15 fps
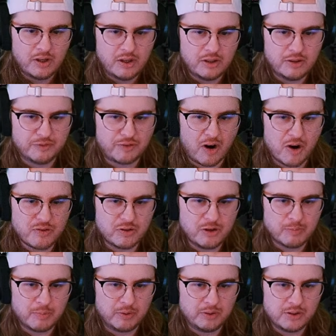the farther your
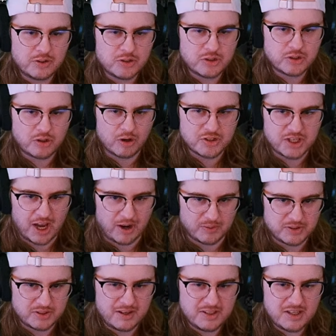bullet starts
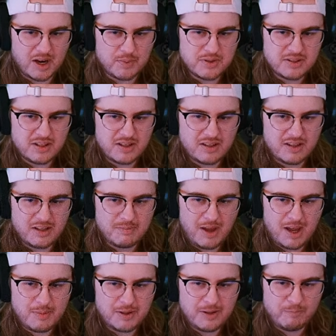out. Because I was thinking
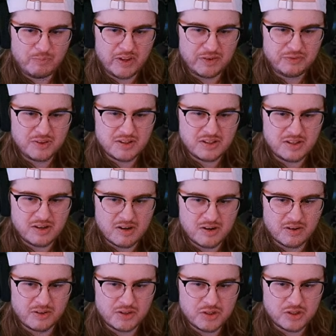maybe if the
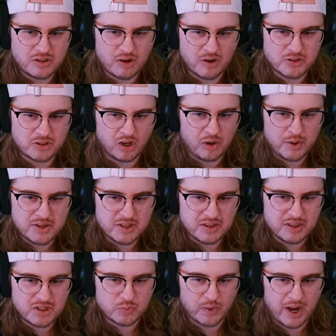tear starts always at
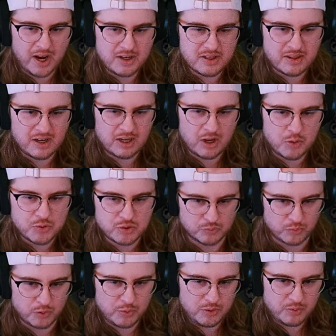this range and then it goes
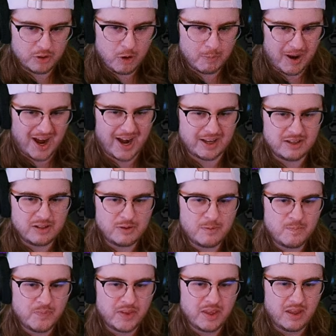through you to go behind you,
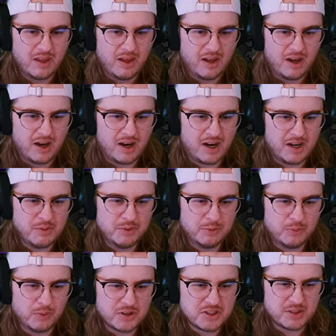it would
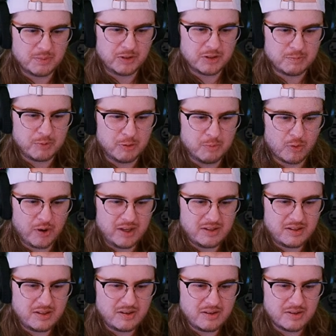work similar to boomerang
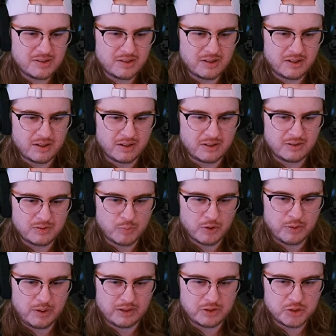tears and where
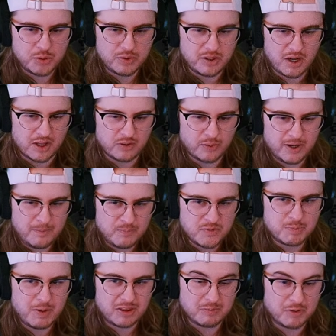you get to shoot the other way to
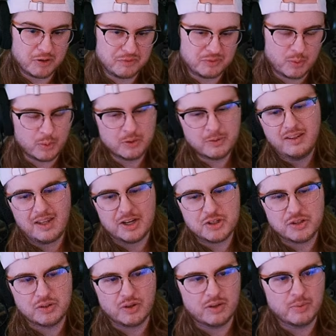make them go forward. That is
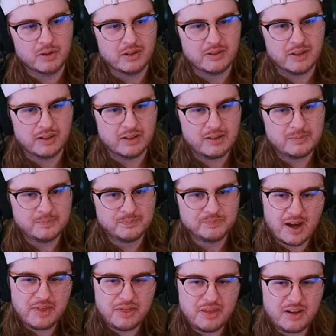just good. We're going to take that.
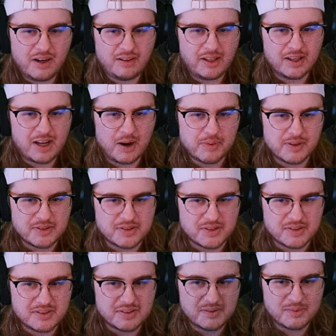I think I like how this
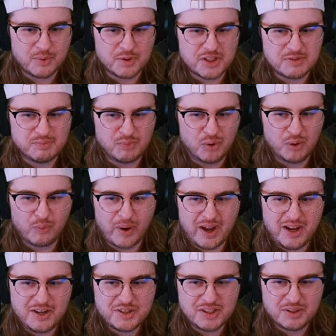is. Where just more
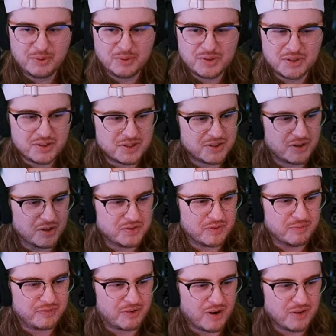range equals it just starts
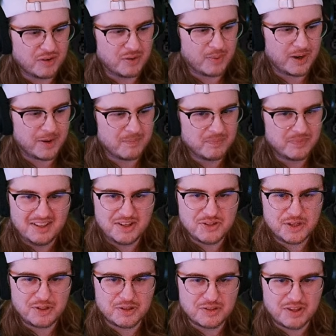from farther away. And
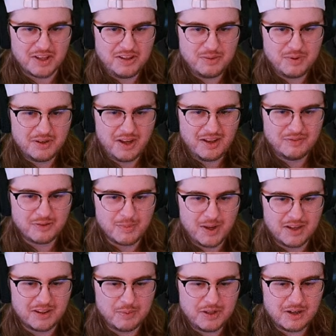Zidget, thank you again for
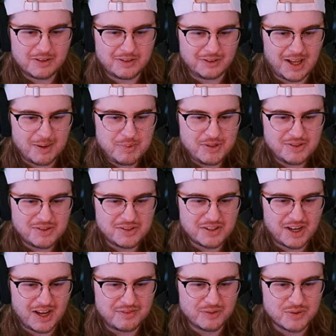making... Can we get clappies in
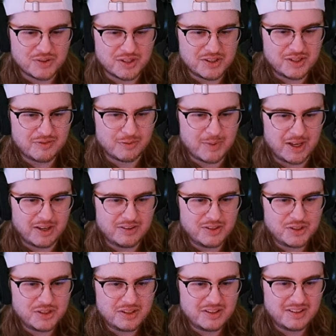chat for Zidget for making this
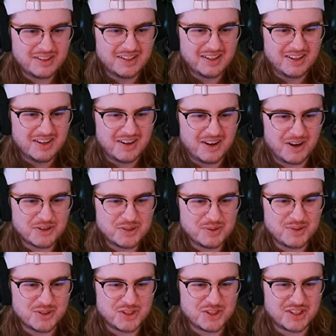shit? Also,
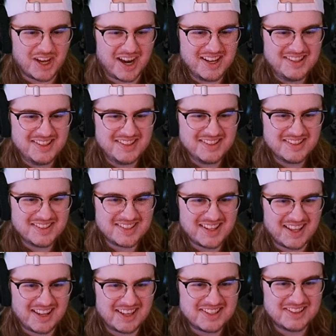the sty tears,
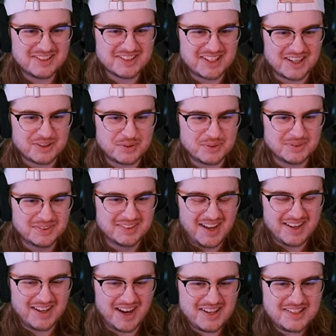that actually looks kind of cool. And
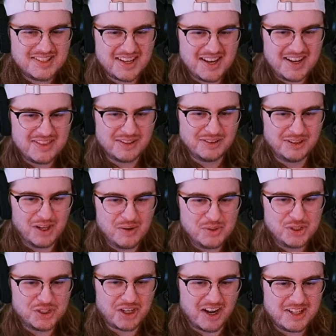gotta say, the low
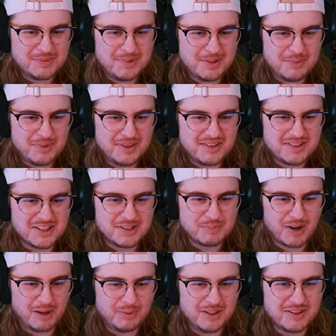shot speed with this is
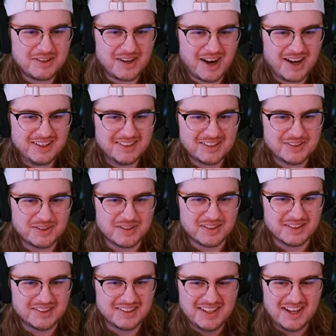probably not good.
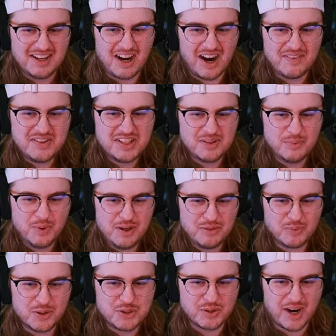And obviously, with
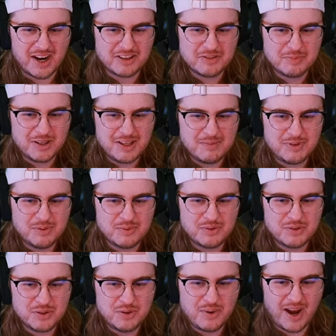Retractor Beam, you
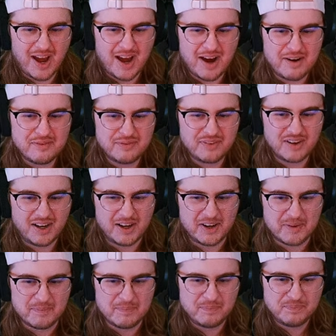do have,
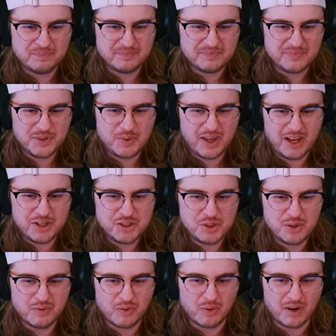you can shoot
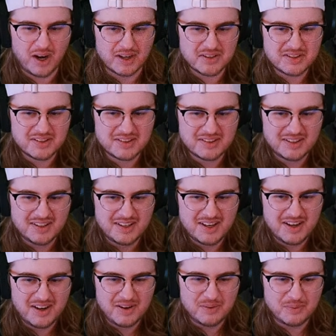over rocks.
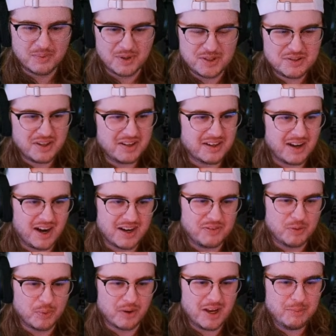Which, thank God. If
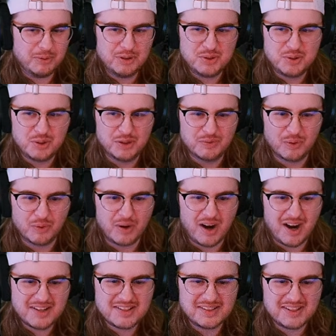you weren't able to shoot over
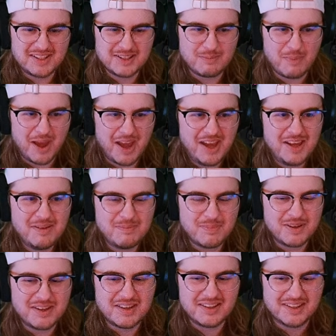rocks, this may
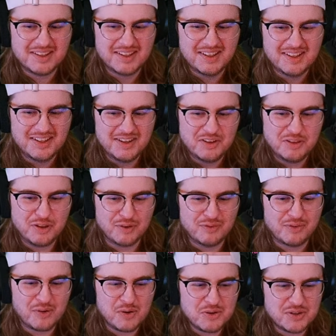be the
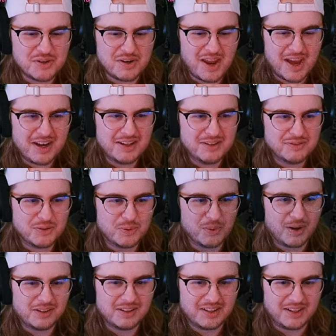first negative
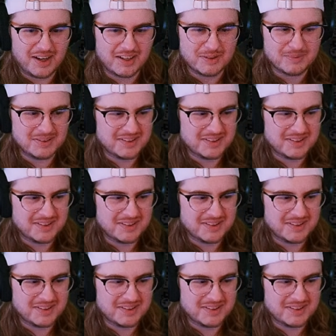quality item.